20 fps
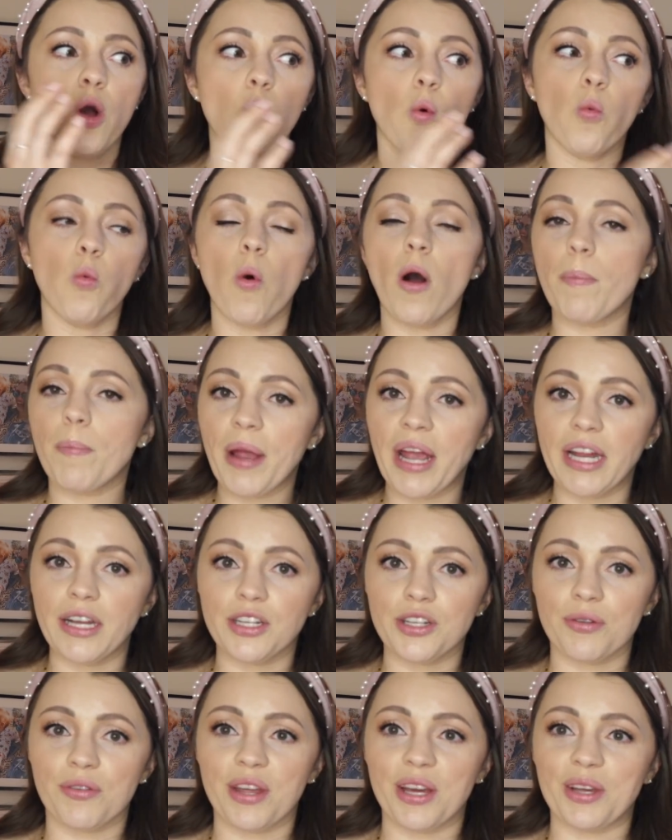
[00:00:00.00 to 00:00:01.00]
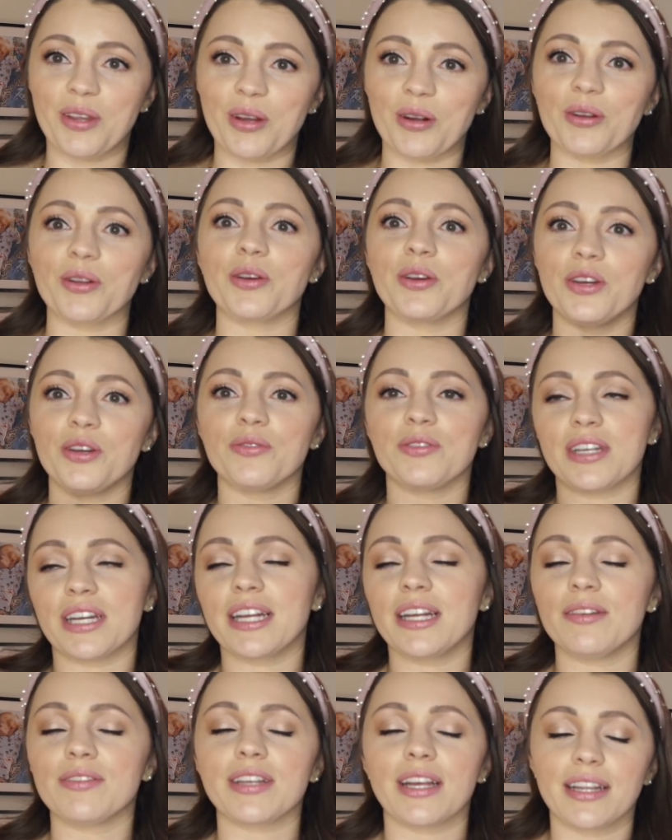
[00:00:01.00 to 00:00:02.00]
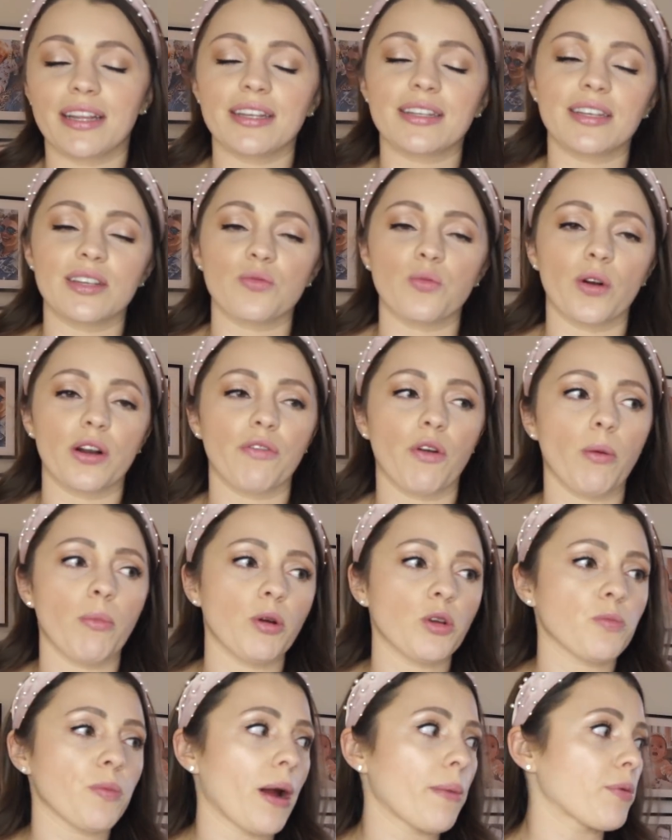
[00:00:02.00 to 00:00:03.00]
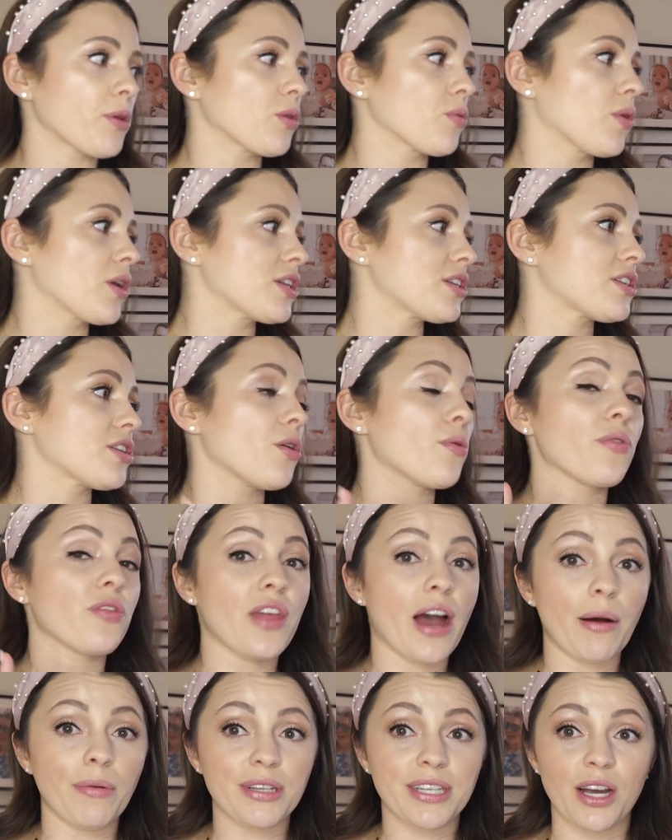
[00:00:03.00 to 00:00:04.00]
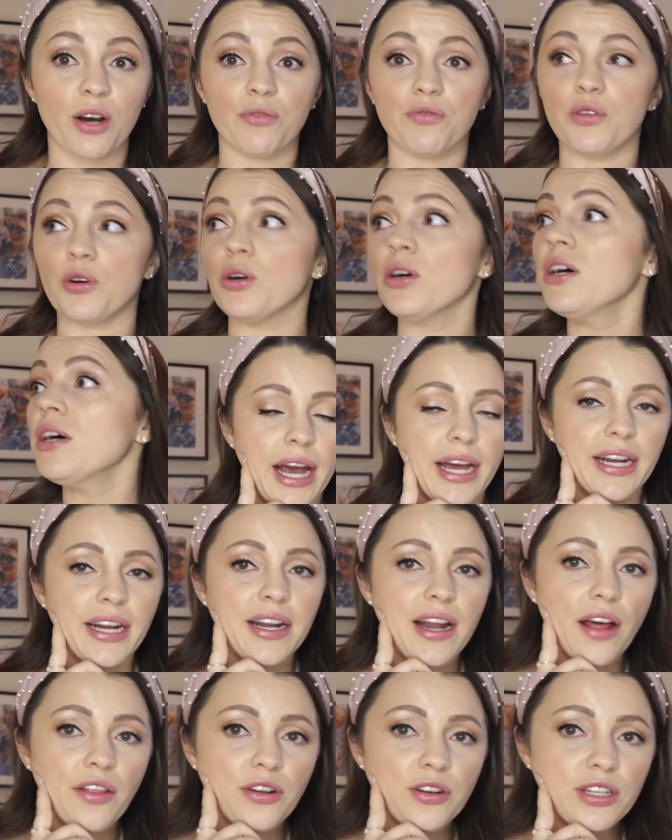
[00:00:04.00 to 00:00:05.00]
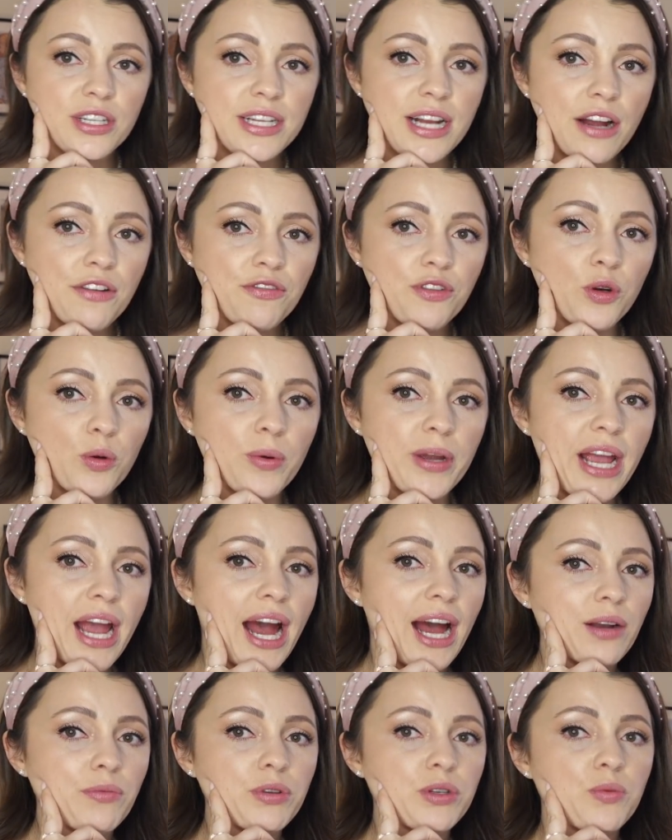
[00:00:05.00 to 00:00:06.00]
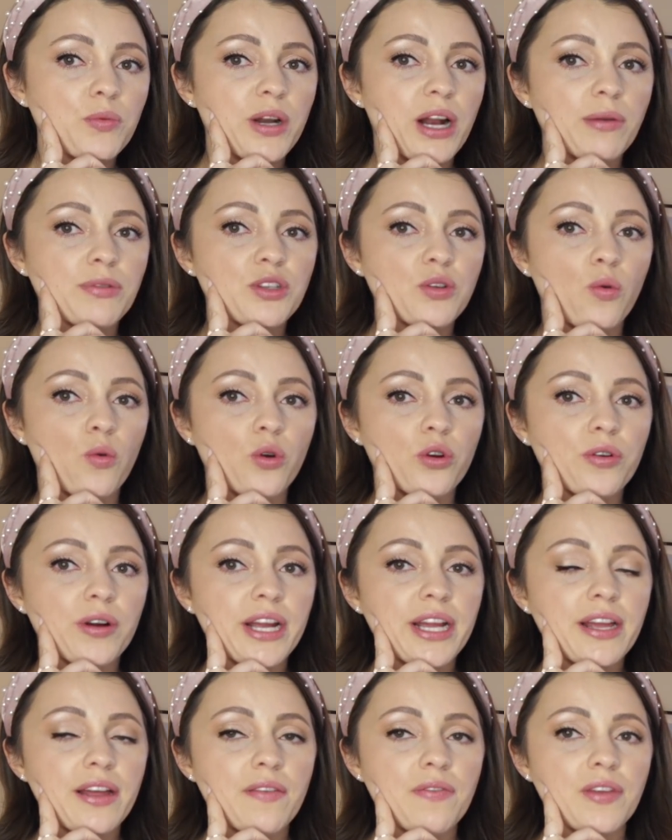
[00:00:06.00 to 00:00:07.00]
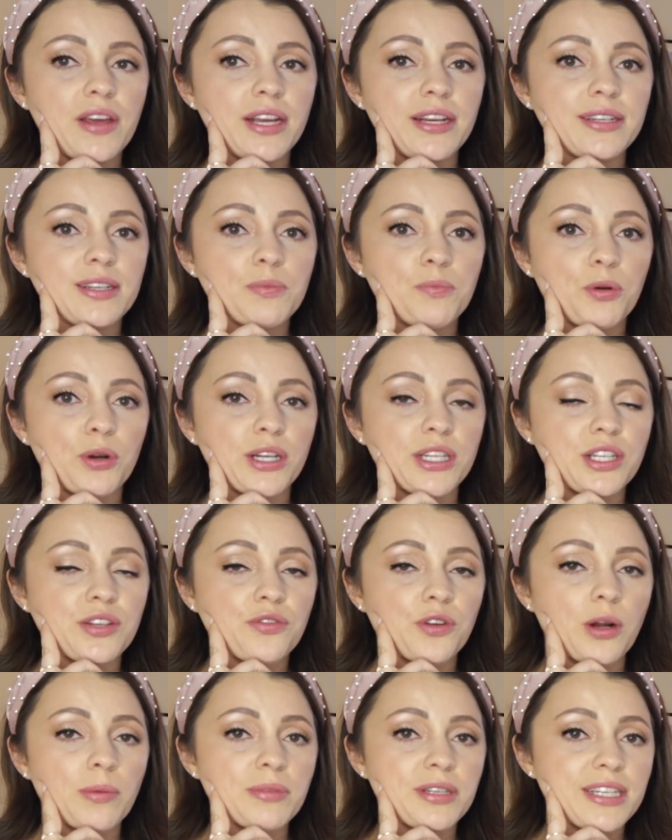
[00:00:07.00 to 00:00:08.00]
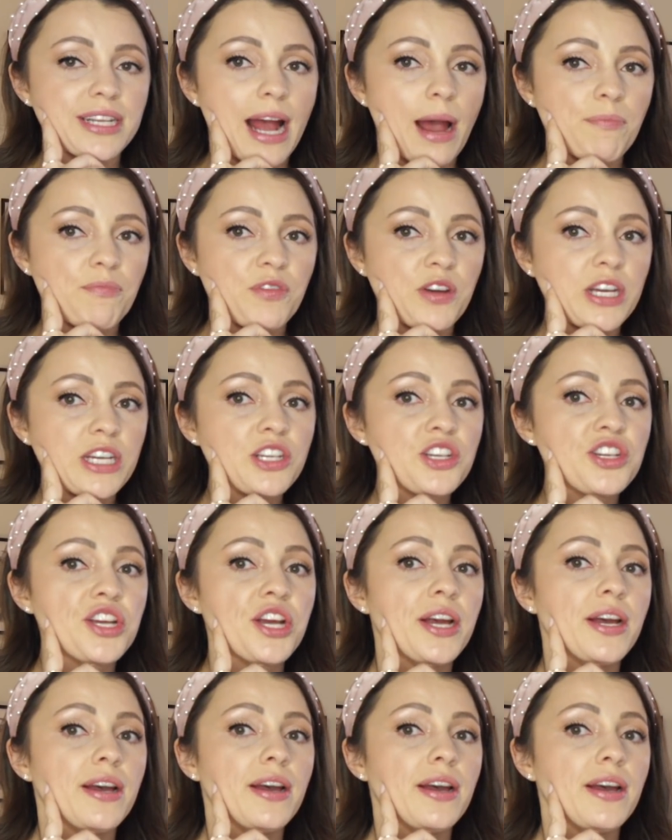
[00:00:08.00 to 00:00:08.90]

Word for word: What paint do you think they're using? And he was like, this is one of our most popular ones. So that was helpful. And another snafu we had was when I was ordering these prints from Snapfish,